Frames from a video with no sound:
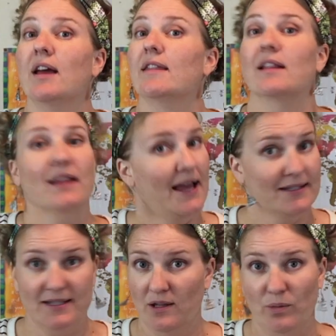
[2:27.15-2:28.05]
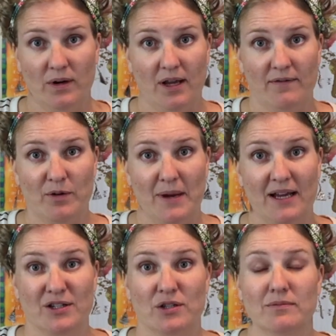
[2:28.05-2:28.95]
The last thing you want to have your
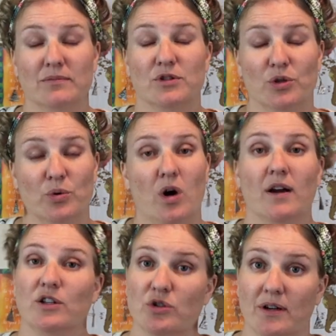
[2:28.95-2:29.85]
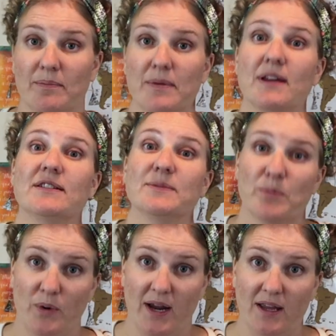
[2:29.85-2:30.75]
bag do on a trip is
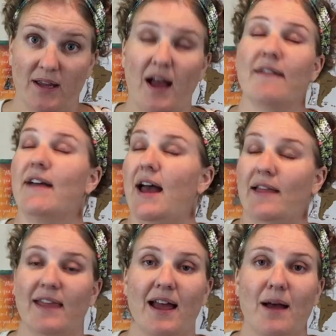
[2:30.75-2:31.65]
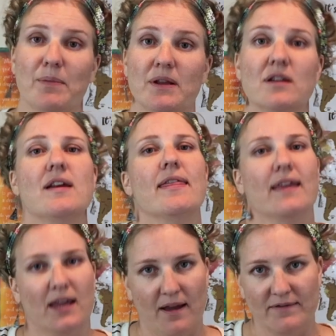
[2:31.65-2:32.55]
break. I've had that happen.
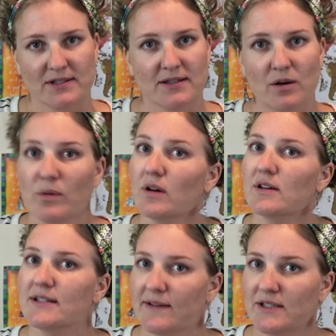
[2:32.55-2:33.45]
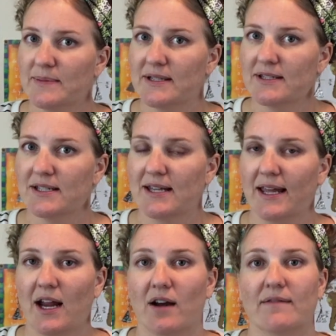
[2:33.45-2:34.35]
Thank heavens there were safety pins to
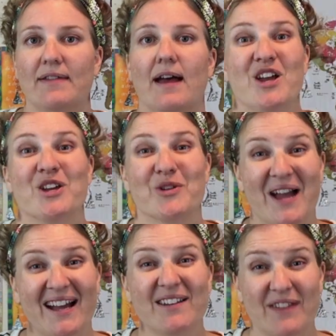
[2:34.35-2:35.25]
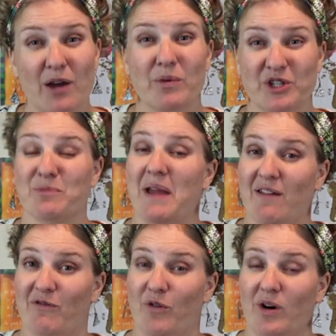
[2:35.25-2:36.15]
take care of that. You kind of get what you
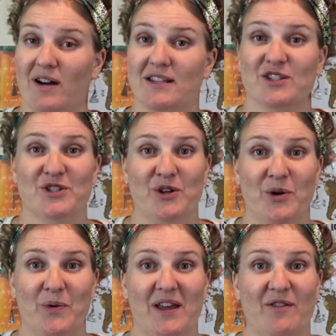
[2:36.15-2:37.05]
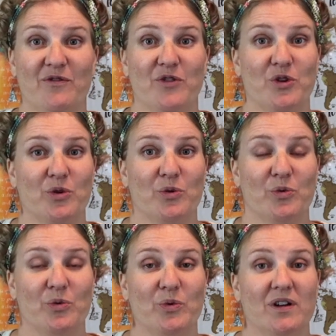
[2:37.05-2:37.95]
pay for, and so if
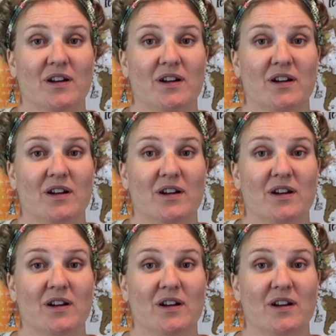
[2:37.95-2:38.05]
you